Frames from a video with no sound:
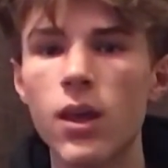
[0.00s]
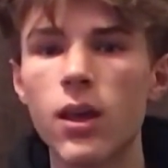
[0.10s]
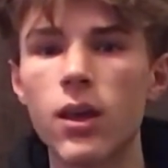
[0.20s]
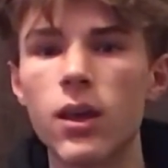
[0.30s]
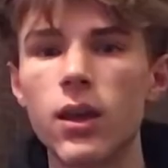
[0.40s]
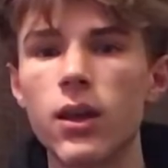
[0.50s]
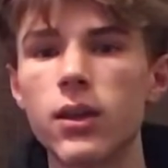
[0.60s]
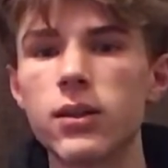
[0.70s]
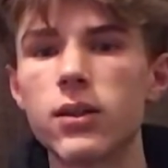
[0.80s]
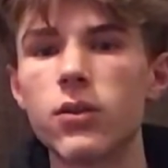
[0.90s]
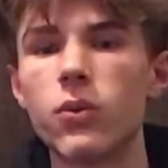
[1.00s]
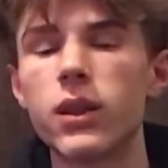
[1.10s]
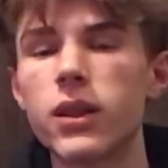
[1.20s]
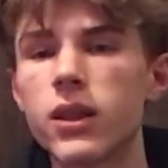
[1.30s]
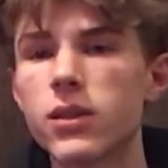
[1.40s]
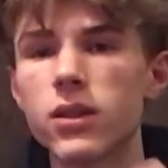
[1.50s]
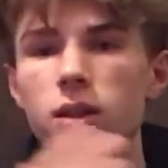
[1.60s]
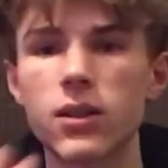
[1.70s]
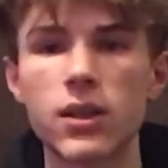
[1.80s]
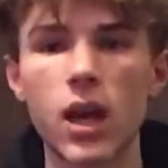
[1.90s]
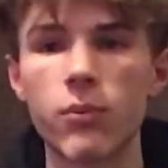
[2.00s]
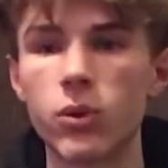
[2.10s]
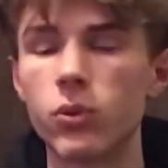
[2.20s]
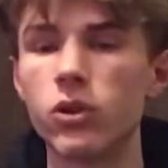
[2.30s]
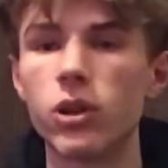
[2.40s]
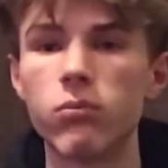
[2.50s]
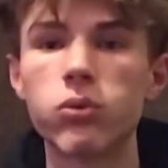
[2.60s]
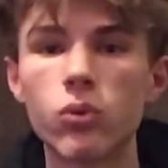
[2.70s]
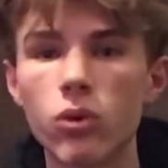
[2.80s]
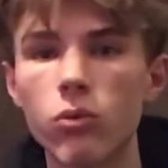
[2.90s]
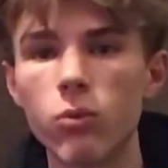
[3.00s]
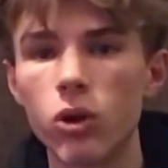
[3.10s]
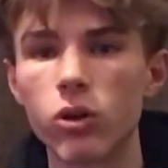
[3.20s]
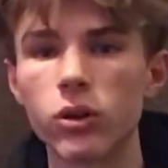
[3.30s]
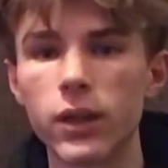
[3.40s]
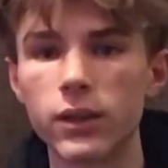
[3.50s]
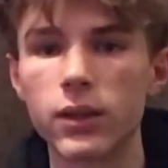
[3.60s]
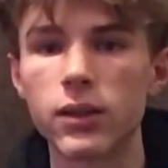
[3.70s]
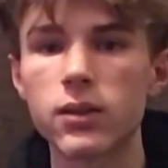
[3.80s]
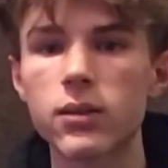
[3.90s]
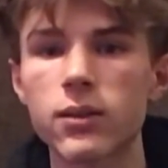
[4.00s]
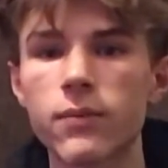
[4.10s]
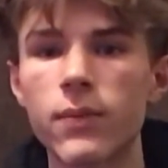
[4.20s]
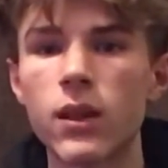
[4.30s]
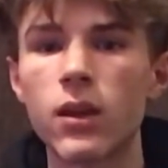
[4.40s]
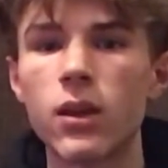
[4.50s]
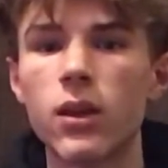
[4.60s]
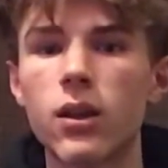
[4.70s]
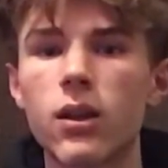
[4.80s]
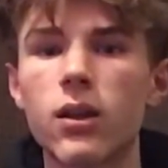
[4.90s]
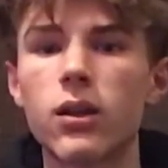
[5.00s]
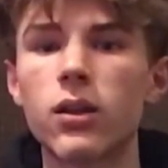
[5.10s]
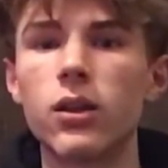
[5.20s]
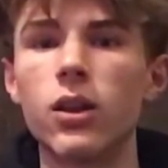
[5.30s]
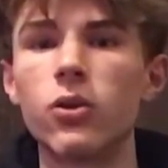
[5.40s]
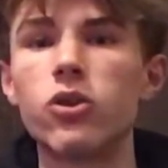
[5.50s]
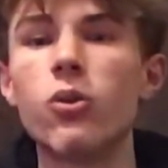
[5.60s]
And when things like this happen, when you get a brutal murder like this, you